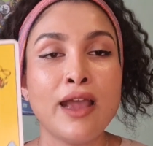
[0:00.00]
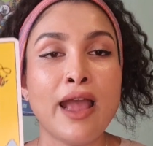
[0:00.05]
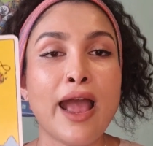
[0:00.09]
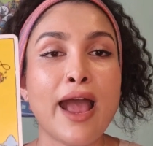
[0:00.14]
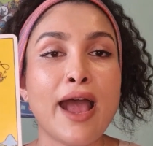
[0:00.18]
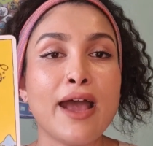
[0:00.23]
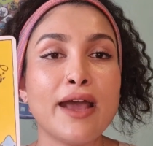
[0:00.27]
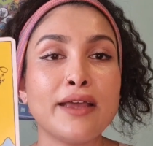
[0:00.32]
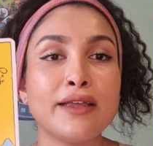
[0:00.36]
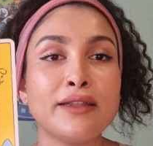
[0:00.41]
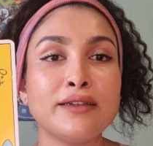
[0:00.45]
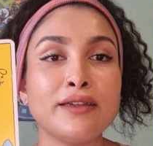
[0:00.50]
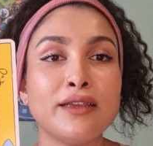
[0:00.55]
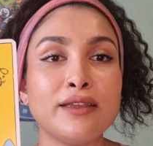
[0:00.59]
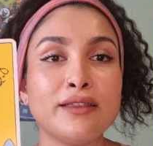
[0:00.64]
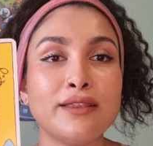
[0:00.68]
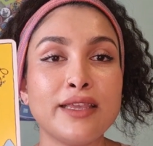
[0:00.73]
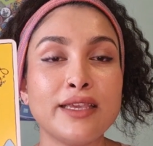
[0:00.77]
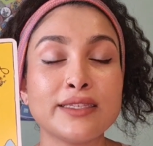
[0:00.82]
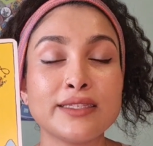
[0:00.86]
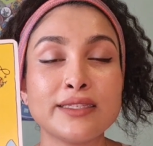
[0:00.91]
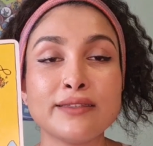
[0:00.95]
and
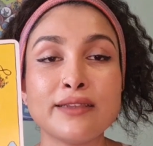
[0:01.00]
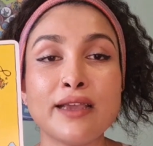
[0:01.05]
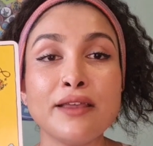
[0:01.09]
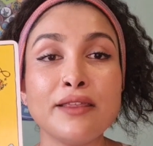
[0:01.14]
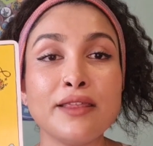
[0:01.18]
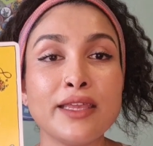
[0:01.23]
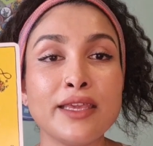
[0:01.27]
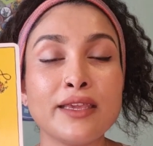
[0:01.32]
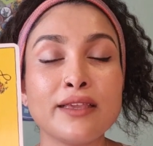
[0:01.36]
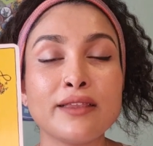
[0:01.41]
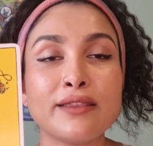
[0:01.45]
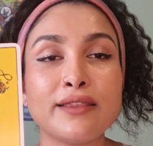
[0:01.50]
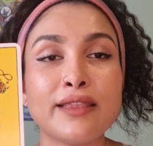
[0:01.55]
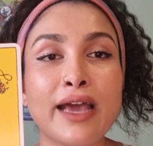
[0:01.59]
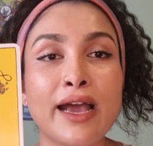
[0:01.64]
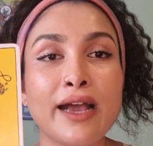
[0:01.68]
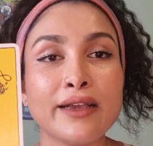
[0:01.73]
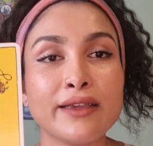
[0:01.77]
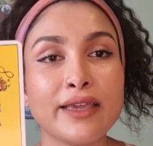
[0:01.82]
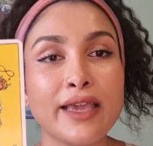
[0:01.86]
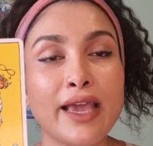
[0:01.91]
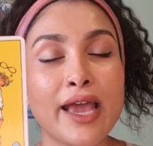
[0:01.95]
there's nothing
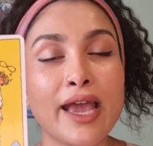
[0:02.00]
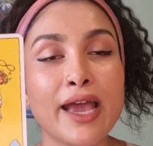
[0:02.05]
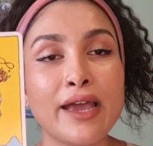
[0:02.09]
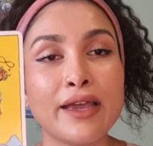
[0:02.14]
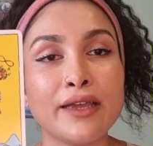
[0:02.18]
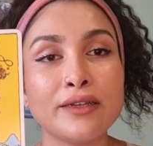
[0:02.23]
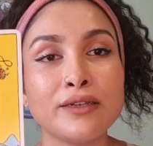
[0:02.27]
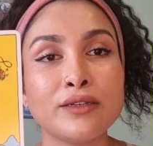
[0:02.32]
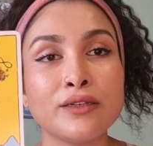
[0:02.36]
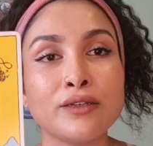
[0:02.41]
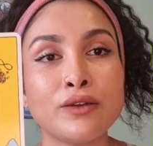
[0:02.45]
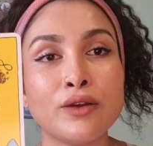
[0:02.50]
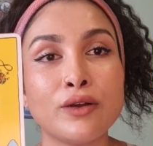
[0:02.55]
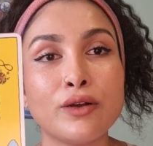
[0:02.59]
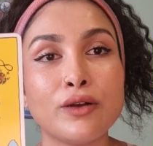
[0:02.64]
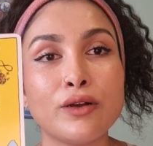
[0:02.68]
that can